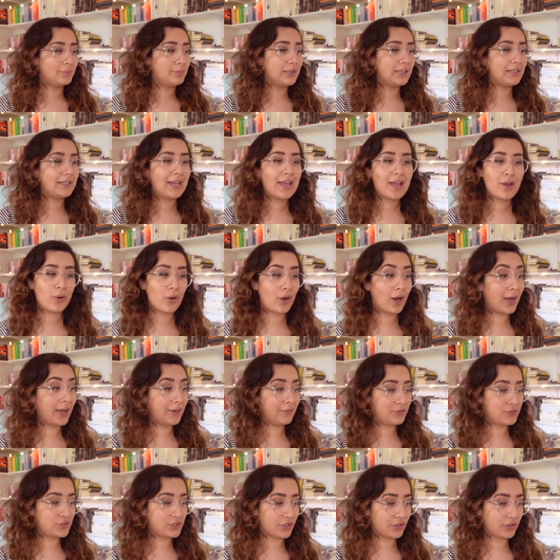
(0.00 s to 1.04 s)
But now
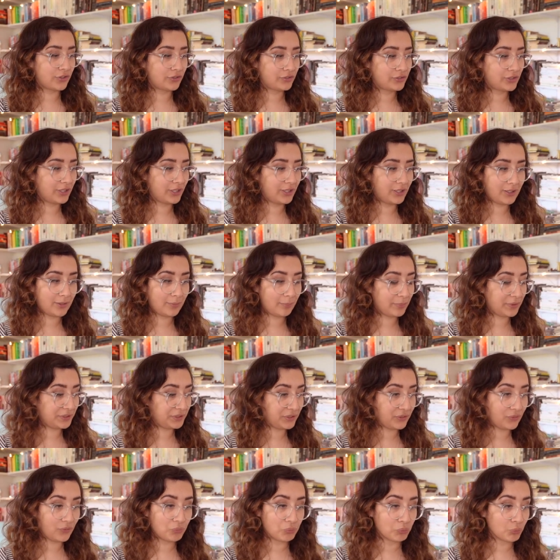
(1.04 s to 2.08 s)
I've just
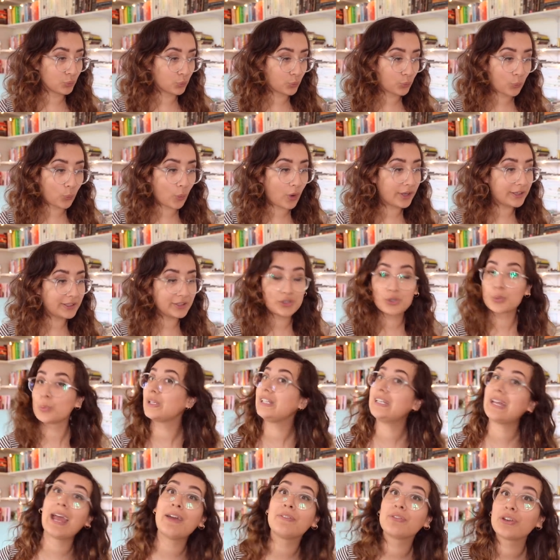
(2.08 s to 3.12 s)
been wanting to
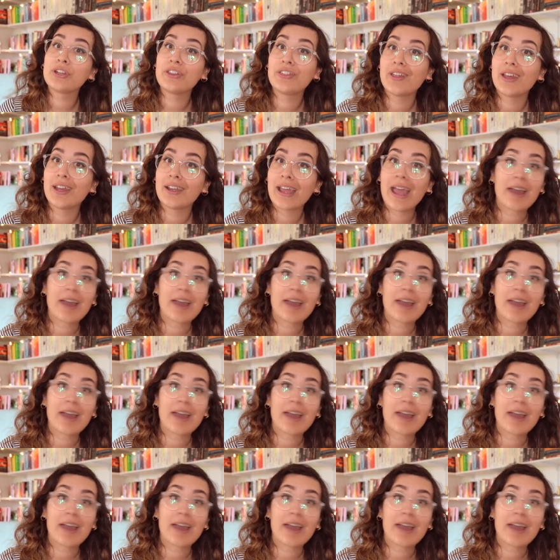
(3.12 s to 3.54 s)
read everything.